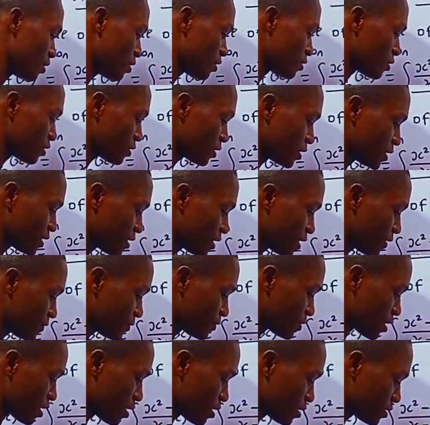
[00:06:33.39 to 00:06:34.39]
So this
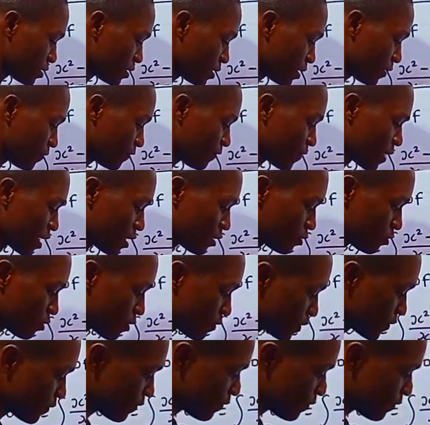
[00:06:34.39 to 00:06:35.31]
gives us the value